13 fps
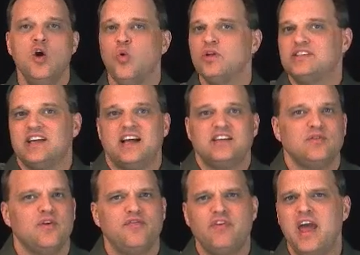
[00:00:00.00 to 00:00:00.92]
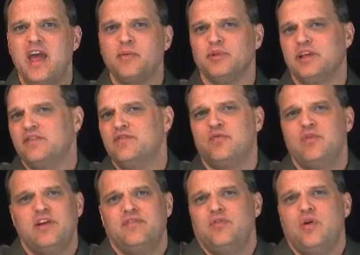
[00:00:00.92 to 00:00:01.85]
What size of a family, if,
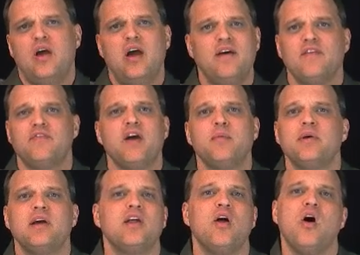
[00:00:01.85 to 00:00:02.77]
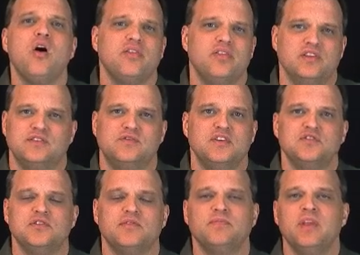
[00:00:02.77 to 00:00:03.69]
if you have a family at all in this
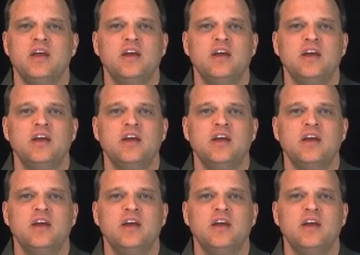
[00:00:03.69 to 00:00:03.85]
vision?